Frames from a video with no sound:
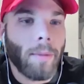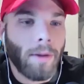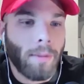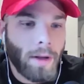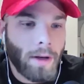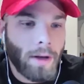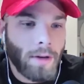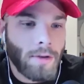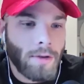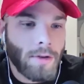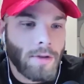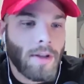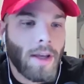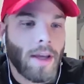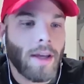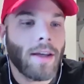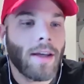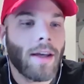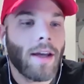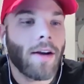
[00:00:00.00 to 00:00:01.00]
manager,
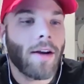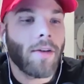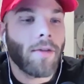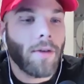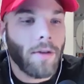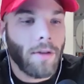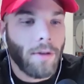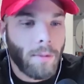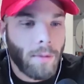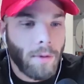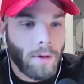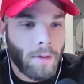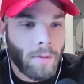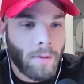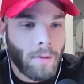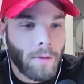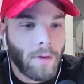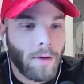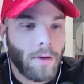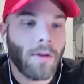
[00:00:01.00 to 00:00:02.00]
taking care of all the work
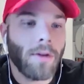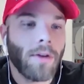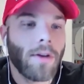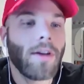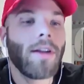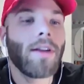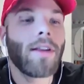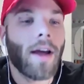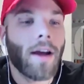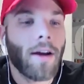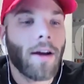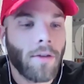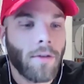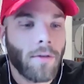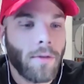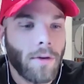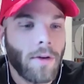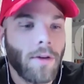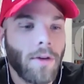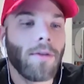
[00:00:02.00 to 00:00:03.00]
for you, cleaning the house
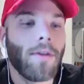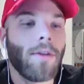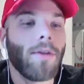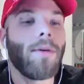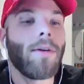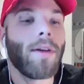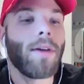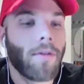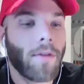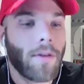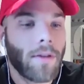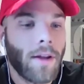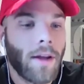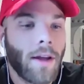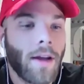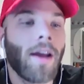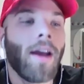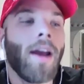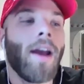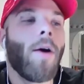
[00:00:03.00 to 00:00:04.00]
for you, doing
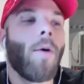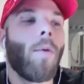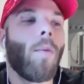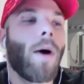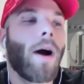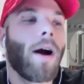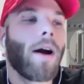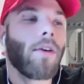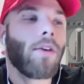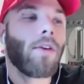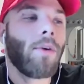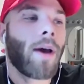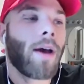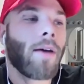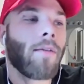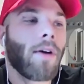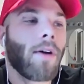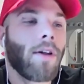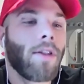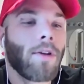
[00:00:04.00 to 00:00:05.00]
everything, while you
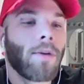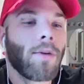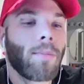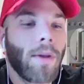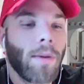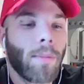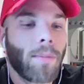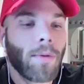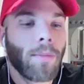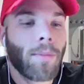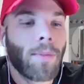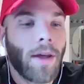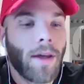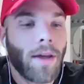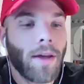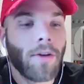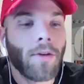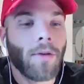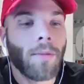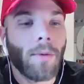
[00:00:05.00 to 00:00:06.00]
have other people
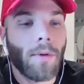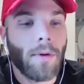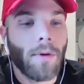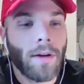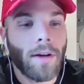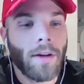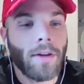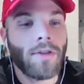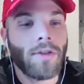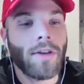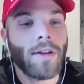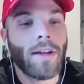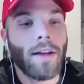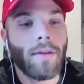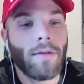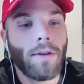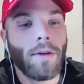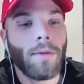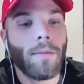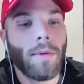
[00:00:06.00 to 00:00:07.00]
paying your mortgage and
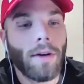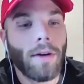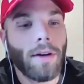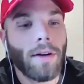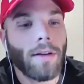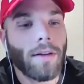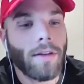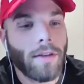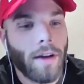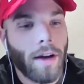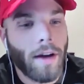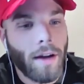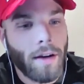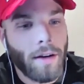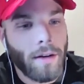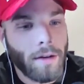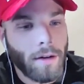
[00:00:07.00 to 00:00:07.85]
giving you money on the side.